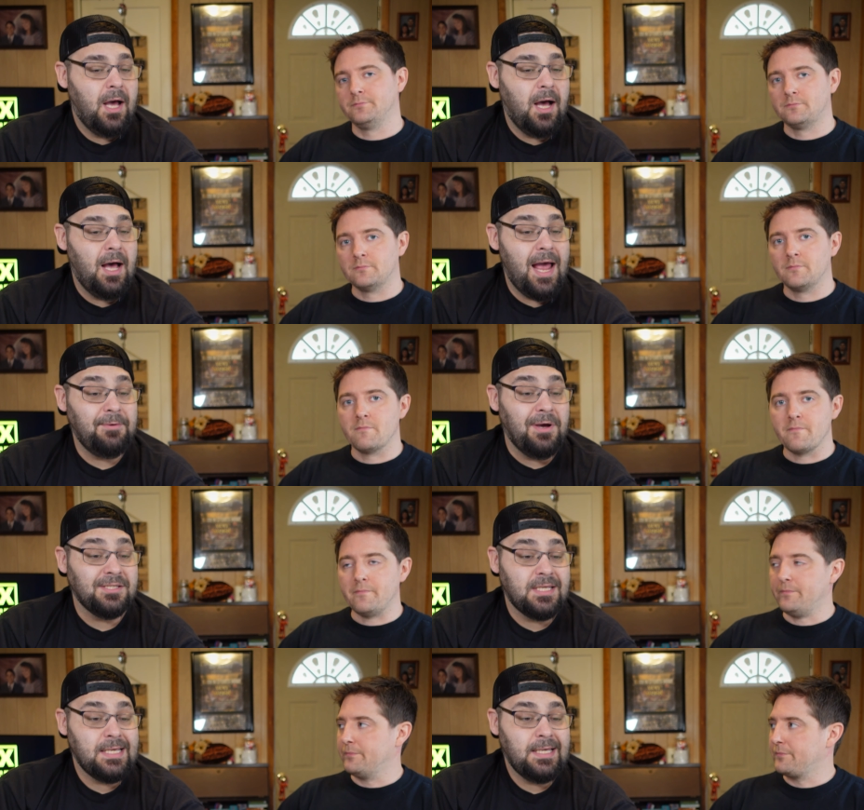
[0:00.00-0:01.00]
Speaker 1: Uh,
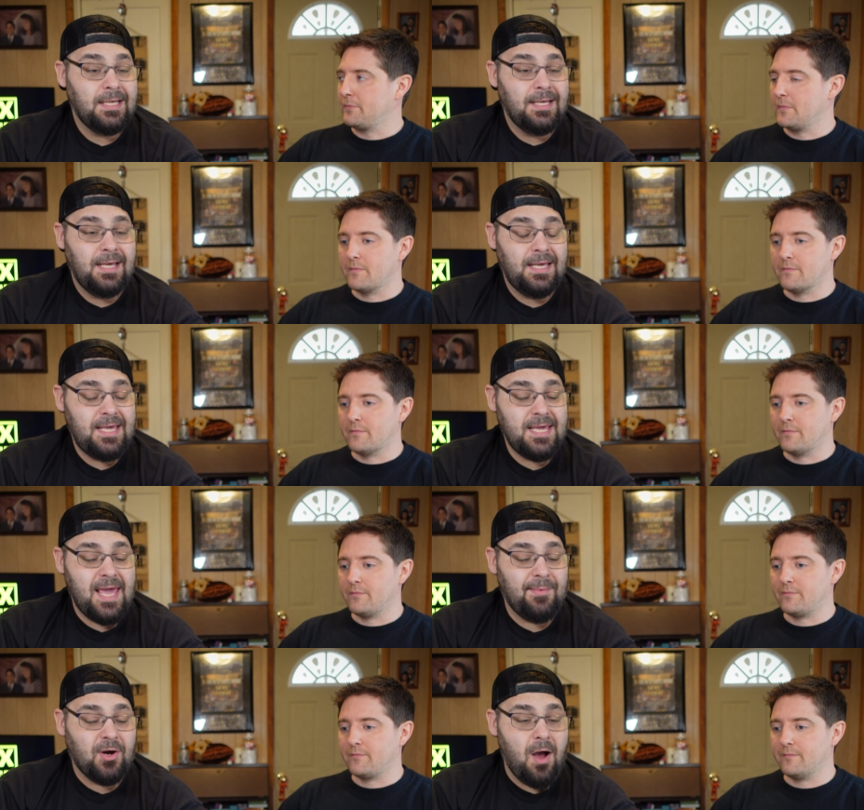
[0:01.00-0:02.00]
anyways, he
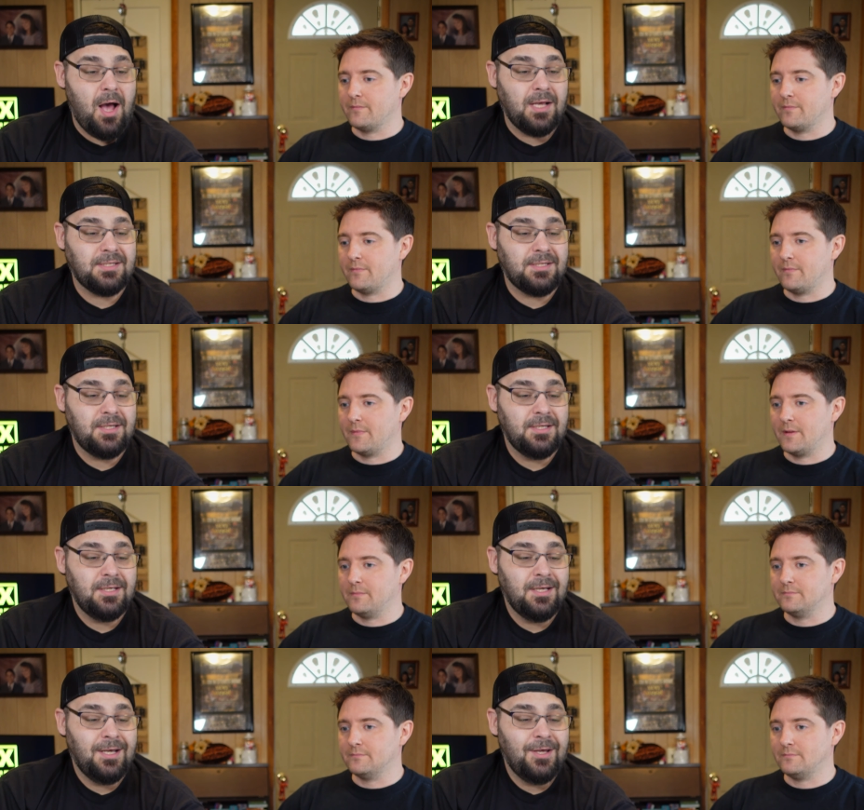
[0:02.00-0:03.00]
came across
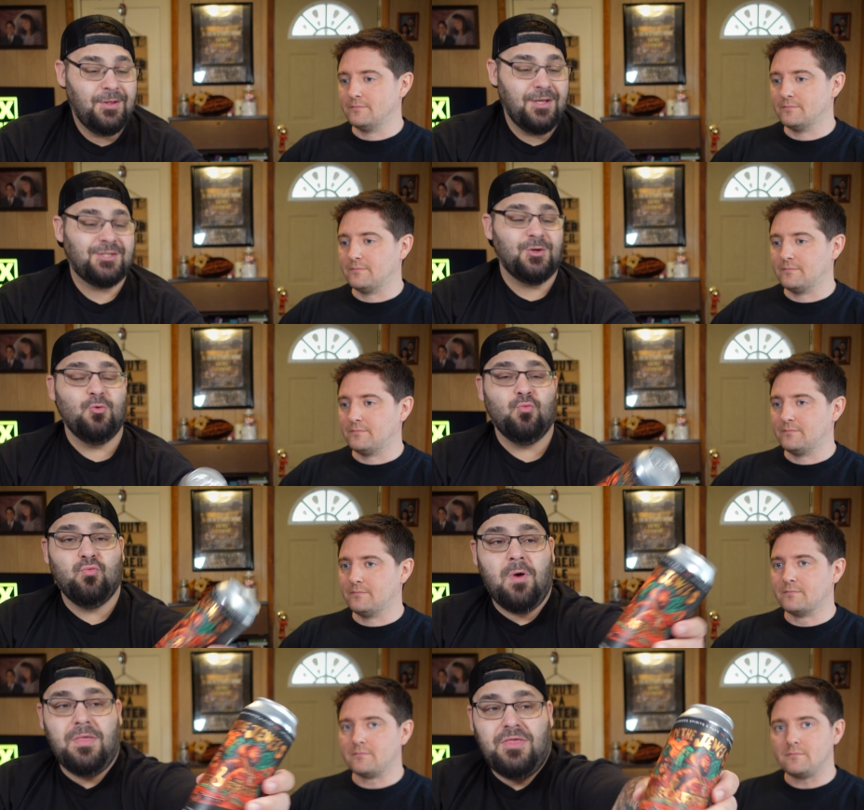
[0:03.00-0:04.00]
this
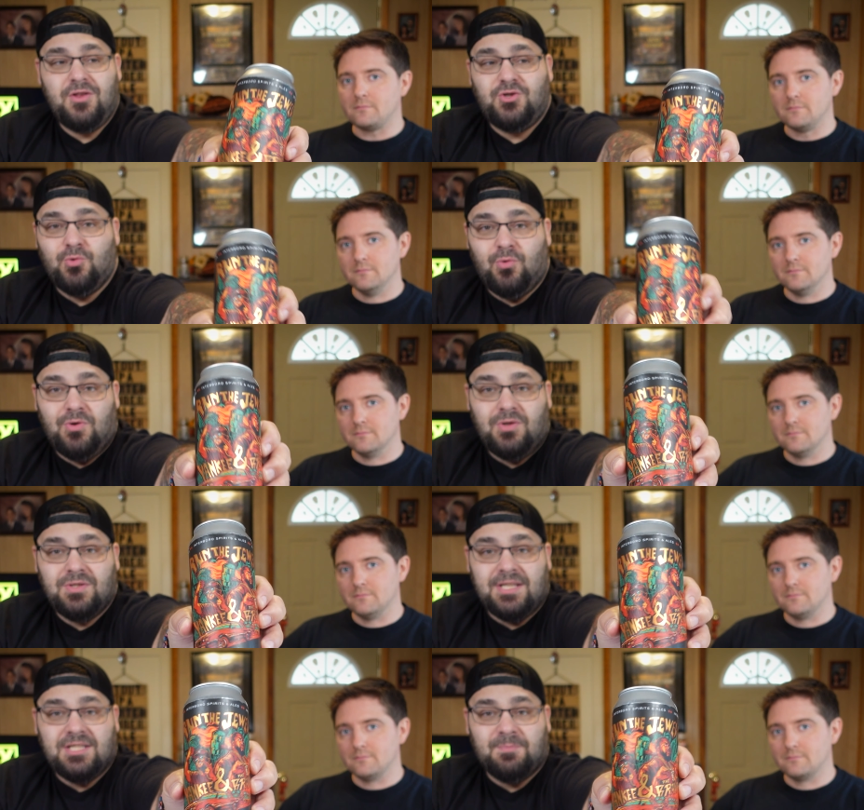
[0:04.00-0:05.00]
Run the Jewels
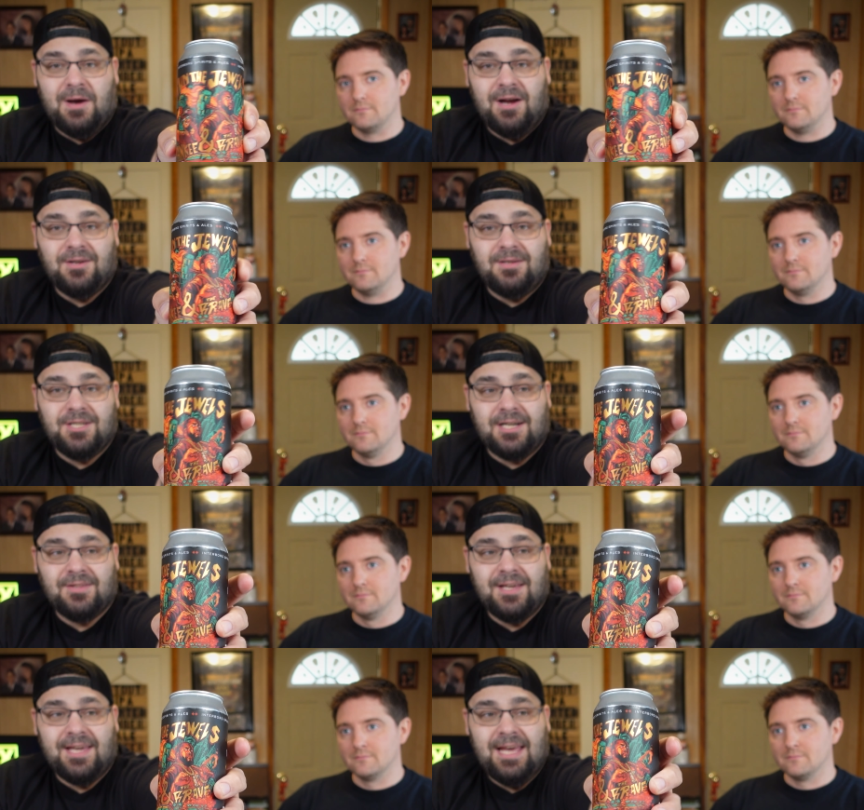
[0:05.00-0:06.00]
inspired. Check out
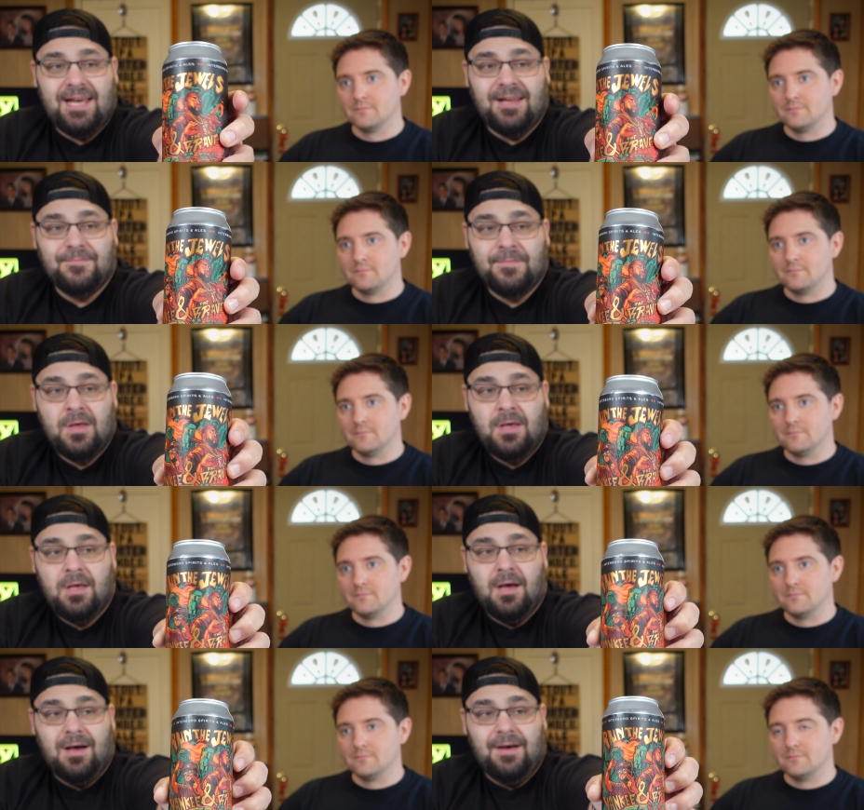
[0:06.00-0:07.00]
that can.
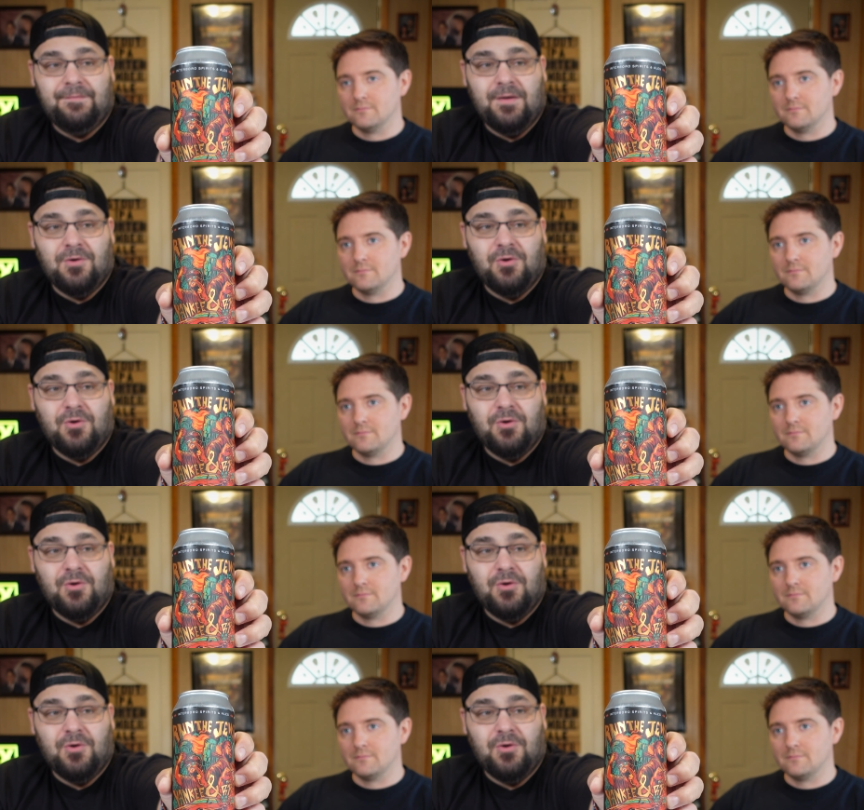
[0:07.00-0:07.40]
Uh, if you don't